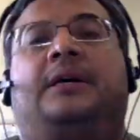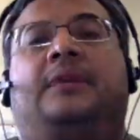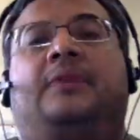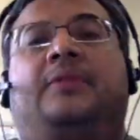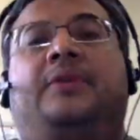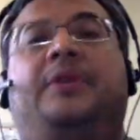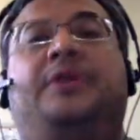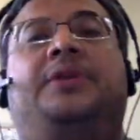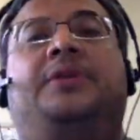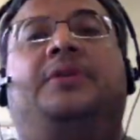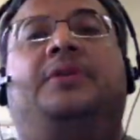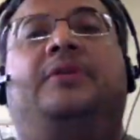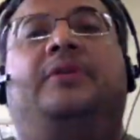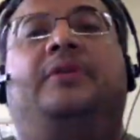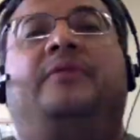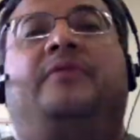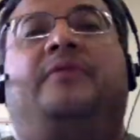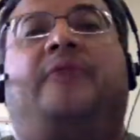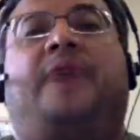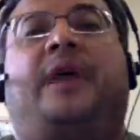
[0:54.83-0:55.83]
we do,
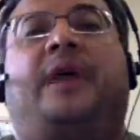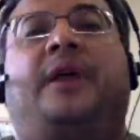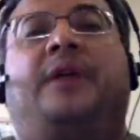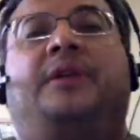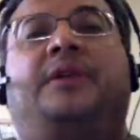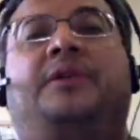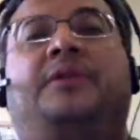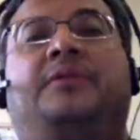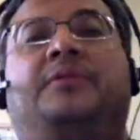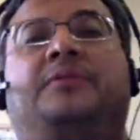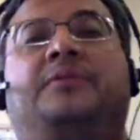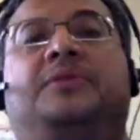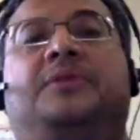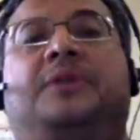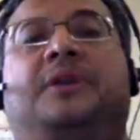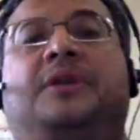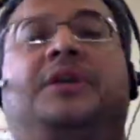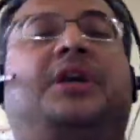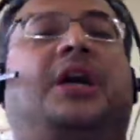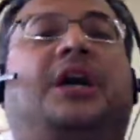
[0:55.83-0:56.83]
in fact, use
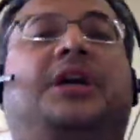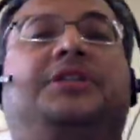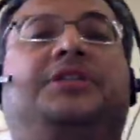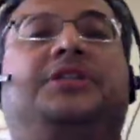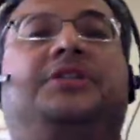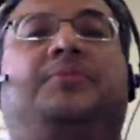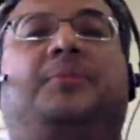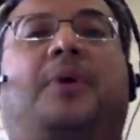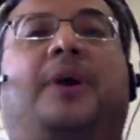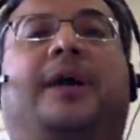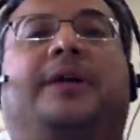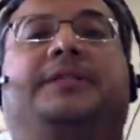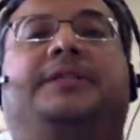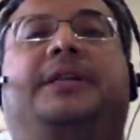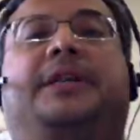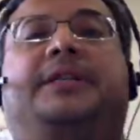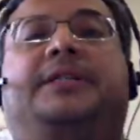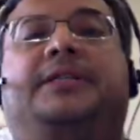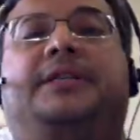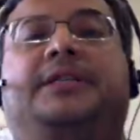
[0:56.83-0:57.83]
unconscious
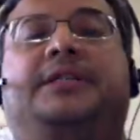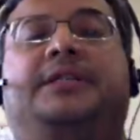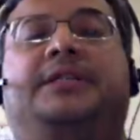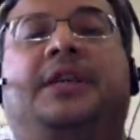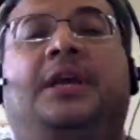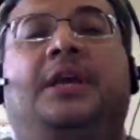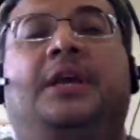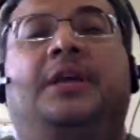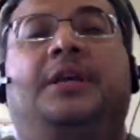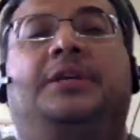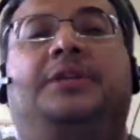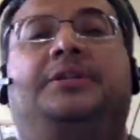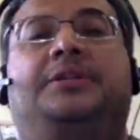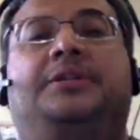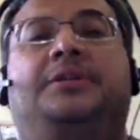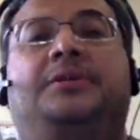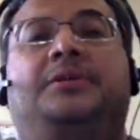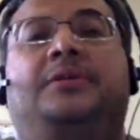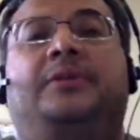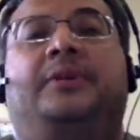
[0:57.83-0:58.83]
processes
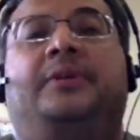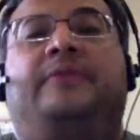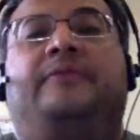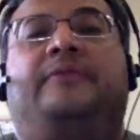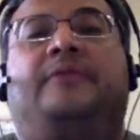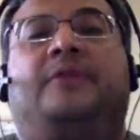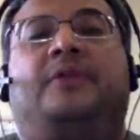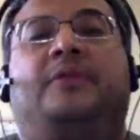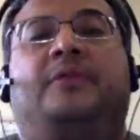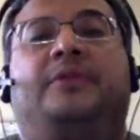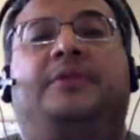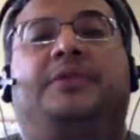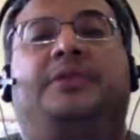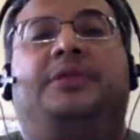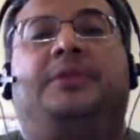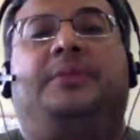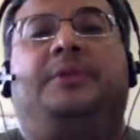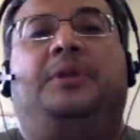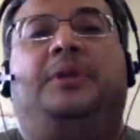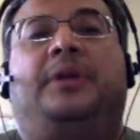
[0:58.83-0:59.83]
to infer what
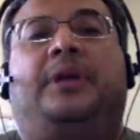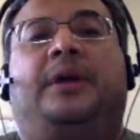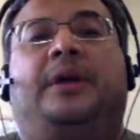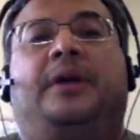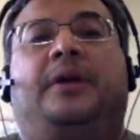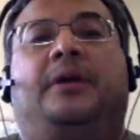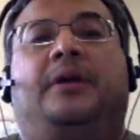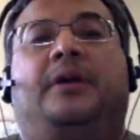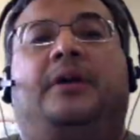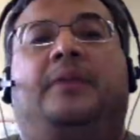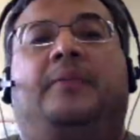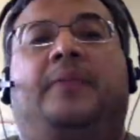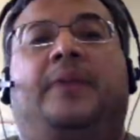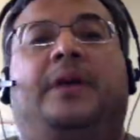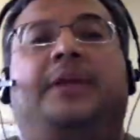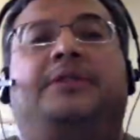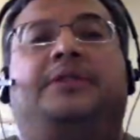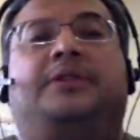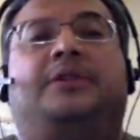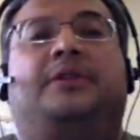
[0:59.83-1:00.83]
stimuli are
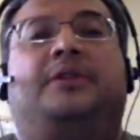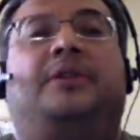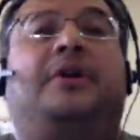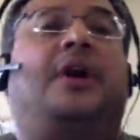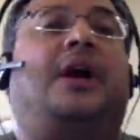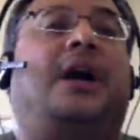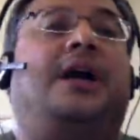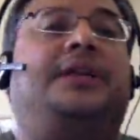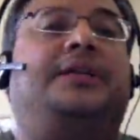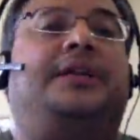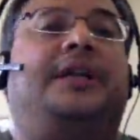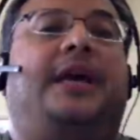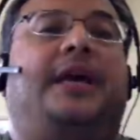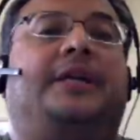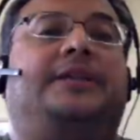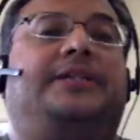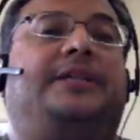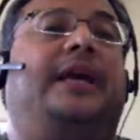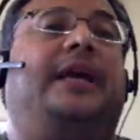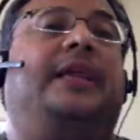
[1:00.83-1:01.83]
based on their
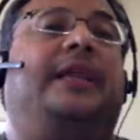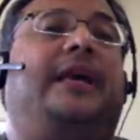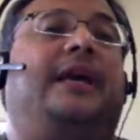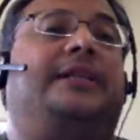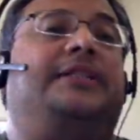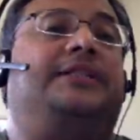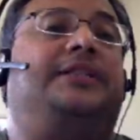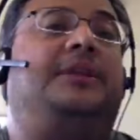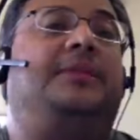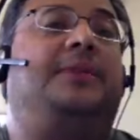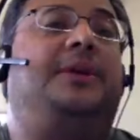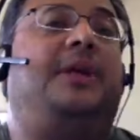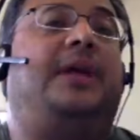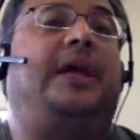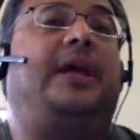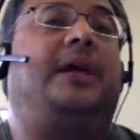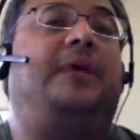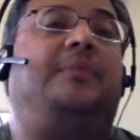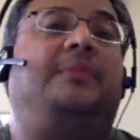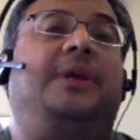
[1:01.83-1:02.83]
context, and that
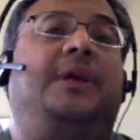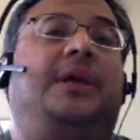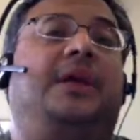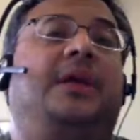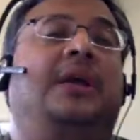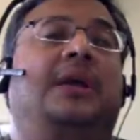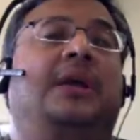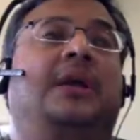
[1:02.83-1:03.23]
stimuli can be